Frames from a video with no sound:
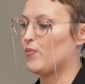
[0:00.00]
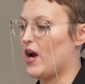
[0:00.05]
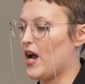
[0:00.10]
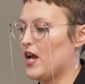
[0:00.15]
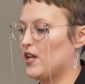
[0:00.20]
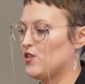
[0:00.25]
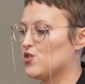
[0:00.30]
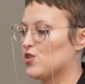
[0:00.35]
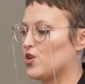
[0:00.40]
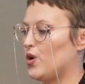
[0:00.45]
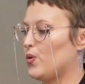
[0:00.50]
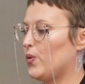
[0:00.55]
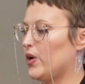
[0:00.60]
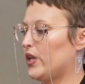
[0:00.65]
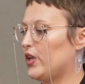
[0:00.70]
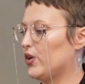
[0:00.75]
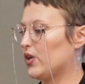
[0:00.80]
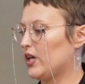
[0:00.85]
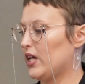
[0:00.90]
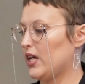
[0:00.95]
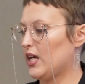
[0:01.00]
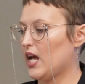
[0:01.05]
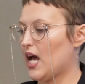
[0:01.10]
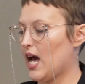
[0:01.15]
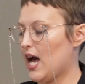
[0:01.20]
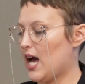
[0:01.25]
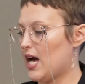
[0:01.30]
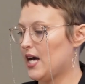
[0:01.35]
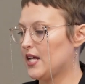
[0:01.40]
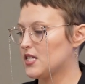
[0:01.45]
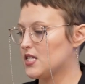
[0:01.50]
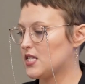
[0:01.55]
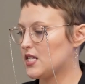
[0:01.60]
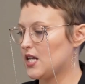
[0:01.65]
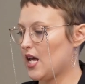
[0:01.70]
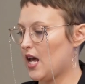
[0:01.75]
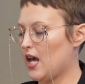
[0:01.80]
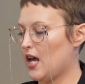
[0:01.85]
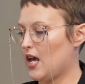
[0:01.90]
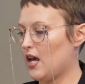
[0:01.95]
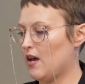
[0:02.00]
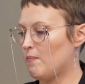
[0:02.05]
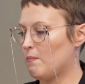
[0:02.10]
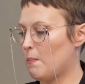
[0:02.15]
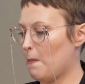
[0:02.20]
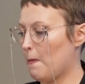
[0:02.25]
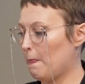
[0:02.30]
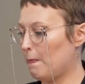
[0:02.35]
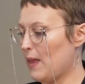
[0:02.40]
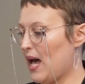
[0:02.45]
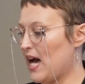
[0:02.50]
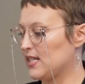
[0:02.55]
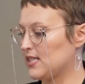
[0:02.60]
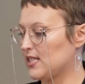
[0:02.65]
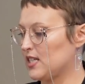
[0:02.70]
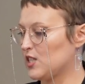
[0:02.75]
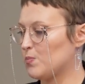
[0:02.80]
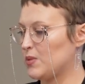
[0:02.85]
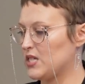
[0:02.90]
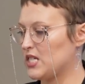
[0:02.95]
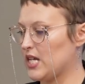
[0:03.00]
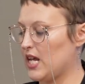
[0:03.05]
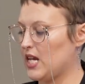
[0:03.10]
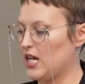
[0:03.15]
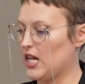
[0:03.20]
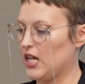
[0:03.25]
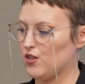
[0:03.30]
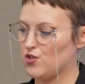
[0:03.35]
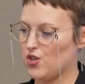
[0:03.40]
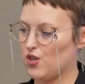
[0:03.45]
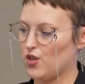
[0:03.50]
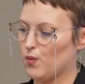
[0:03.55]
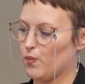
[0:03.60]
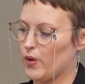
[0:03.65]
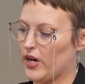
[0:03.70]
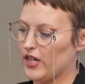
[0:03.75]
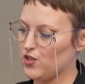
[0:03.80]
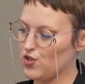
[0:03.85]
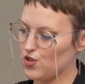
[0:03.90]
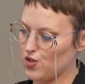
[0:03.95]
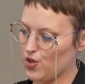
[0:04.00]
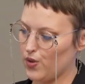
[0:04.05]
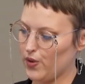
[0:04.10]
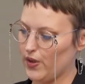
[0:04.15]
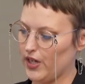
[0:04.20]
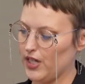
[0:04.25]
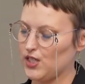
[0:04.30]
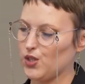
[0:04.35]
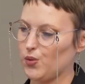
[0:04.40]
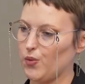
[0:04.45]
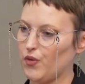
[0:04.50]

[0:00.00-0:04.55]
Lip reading: brands, so we're looking at assets pertaining to brand stories.